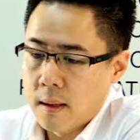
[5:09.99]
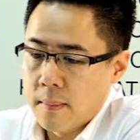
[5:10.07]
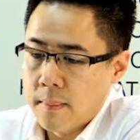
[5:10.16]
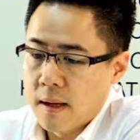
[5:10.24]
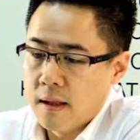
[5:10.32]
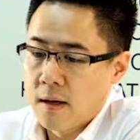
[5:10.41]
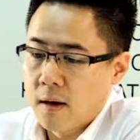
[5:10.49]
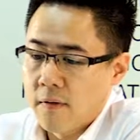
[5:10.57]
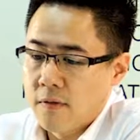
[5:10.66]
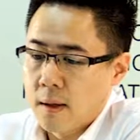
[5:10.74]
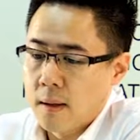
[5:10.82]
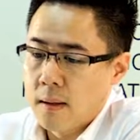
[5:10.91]
method
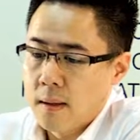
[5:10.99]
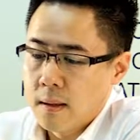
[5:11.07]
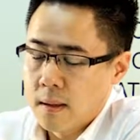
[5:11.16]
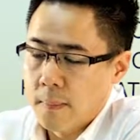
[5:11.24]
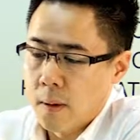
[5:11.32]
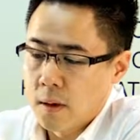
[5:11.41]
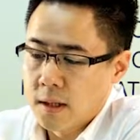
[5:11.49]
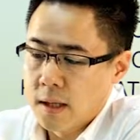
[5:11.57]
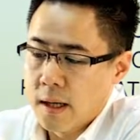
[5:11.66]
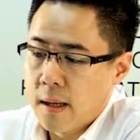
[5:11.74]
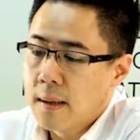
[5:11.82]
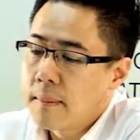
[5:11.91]
of the
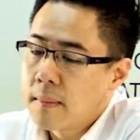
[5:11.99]
depositing